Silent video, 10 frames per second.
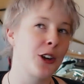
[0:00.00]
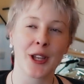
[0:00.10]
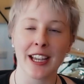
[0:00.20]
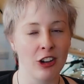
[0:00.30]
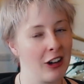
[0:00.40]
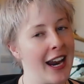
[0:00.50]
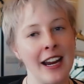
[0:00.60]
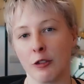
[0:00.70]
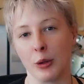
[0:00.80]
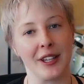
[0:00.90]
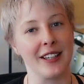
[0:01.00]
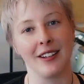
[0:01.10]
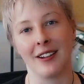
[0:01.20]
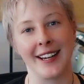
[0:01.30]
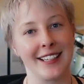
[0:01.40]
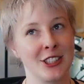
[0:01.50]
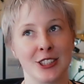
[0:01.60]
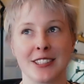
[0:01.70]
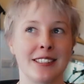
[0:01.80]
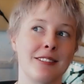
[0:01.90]
get creative with it. Like,
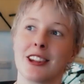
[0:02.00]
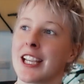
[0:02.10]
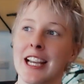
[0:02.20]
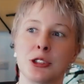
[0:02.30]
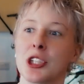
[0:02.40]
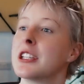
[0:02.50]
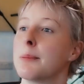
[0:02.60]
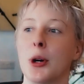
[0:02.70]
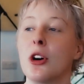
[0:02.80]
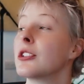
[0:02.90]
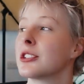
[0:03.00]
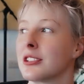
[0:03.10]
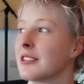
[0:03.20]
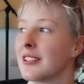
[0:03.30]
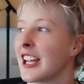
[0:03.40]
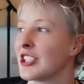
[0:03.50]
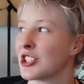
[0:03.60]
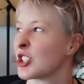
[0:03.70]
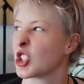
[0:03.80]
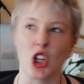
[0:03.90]
just think outside the box and
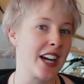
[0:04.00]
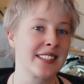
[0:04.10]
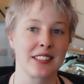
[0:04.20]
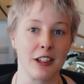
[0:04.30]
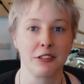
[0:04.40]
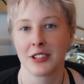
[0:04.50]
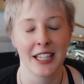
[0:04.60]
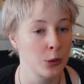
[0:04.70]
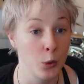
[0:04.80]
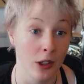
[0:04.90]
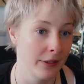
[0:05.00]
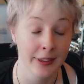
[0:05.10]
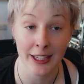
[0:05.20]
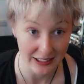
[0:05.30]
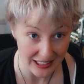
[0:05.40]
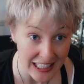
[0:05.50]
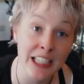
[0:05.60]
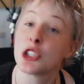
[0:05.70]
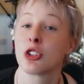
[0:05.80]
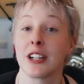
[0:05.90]
just try stuff. That's
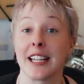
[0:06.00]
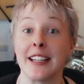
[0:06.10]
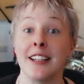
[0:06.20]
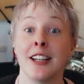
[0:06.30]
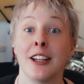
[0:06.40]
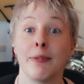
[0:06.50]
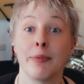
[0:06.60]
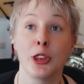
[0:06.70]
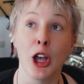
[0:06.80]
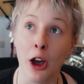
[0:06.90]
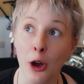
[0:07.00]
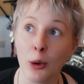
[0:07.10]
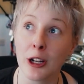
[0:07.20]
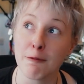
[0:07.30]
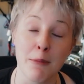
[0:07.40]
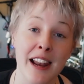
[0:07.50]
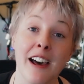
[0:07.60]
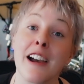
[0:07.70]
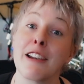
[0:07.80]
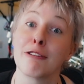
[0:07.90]
literally the whole of my
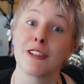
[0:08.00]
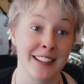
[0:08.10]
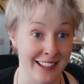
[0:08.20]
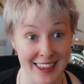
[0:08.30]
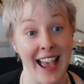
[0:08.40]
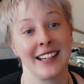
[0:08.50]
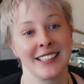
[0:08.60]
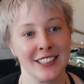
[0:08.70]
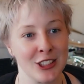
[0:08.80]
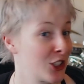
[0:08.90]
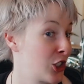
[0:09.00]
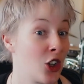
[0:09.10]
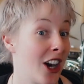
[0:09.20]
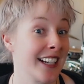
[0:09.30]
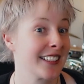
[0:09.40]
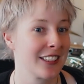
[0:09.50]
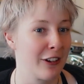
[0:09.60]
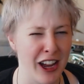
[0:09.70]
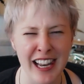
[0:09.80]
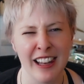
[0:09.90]
life is that. It's just trying
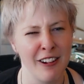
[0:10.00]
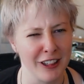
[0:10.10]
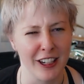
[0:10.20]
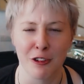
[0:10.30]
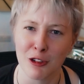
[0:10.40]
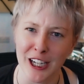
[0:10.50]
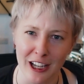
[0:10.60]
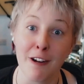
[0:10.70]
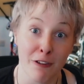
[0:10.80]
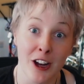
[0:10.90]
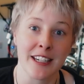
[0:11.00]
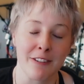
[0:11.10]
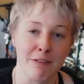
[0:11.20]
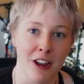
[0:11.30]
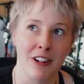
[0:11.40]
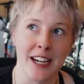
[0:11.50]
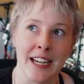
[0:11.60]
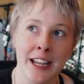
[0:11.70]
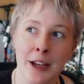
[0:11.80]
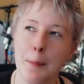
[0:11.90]
stuff. I love it. I find it
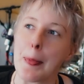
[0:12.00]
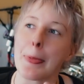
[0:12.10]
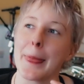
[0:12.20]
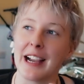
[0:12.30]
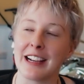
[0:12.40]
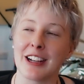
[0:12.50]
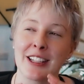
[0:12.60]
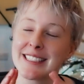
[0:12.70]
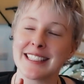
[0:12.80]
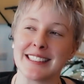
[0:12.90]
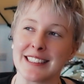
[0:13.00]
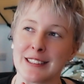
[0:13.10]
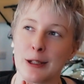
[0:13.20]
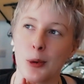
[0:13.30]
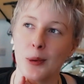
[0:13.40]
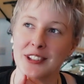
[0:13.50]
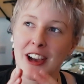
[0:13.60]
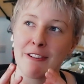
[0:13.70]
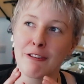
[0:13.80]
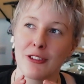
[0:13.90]
very, I said this to someone once,
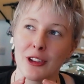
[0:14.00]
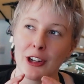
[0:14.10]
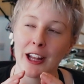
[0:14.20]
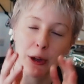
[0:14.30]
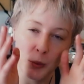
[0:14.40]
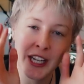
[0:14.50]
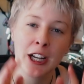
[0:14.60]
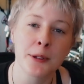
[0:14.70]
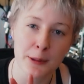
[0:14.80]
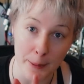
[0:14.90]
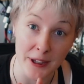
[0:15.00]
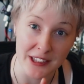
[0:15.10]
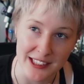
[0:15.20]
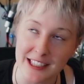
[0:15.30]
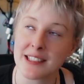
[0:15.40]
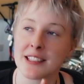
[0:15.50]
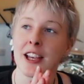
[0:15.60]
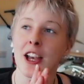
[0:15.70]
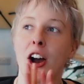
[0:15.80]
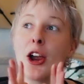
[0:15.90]
like, when it comes to my business,
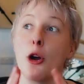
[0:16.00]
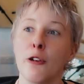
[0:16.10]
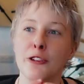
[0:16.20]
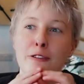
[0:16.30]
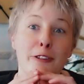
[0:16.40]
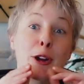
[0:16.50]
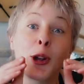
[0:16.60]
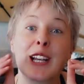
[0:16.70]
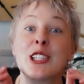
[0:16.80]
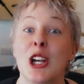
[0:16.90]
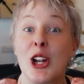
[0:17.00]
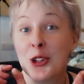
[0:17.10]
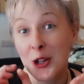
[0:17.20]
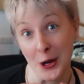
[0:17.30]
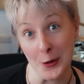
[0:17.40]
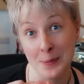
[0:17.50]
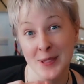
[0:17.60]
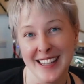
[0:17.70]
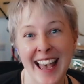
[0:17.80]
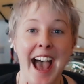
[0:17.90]
I often feel like Sherlock
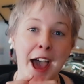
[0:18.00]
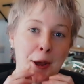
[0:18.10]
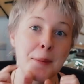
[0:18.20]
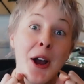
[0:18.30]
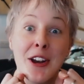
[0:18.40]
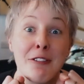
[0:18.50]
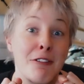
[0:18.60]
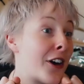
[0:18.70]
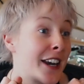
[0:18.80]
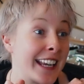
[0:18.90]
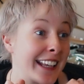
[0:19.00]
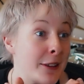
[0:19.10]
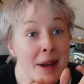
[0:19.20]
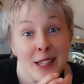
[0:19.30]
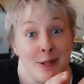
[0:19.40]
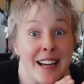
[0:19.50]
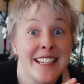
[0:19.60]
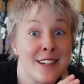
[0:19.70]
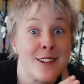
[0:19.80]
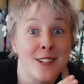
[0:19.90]
Holmes, and I'm kind of finding the best way
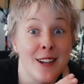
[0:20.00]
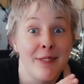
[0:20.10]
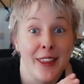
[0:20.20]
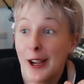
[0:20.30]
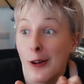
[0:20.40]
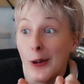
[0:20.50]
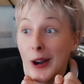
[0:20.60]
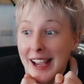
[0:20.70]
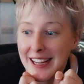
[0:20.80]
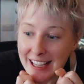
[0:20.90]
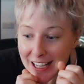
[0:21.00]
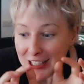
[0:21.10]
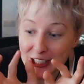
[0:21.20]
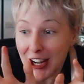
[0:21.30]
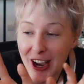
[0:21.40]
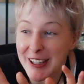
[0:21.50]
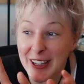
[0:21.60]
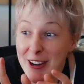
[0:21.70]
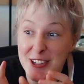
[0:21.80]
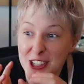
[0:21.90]
to do something, or like, I don't
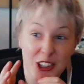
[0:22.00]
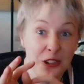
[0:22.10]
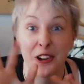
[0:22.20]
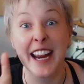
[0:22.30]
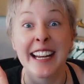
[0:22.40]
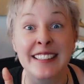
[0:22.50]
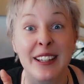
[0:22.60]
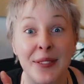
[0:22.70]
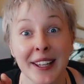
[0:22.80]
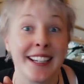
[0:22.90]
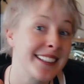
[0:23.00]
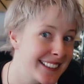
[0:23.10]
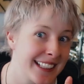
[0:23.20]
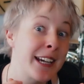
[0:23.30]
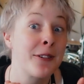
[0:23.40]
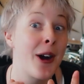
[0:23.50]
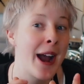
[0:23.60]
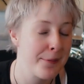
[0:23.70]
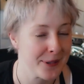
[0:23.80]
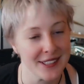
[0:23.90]
know, just creating something and seeing what
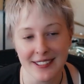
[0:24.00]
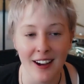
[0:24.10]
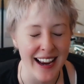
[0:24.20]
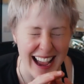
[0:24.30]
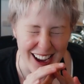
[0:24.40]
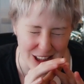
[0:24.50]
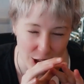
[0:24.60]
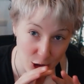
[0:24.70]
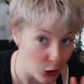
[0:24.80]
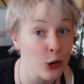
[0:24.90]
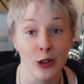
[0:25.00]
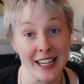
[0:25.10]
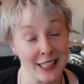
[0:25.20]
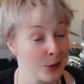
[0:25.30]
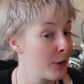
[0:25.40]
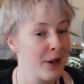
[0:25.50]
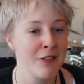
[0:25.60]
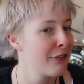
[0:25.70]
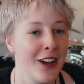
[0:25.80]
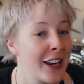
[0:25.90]
happens. I adore it. It's one of my
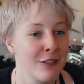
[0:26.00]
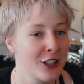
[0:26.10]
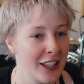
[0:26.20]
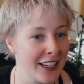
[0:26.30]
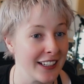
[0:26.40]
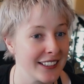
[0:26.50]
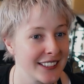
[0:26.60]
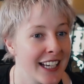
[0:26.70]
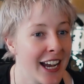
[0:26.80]
favourite things.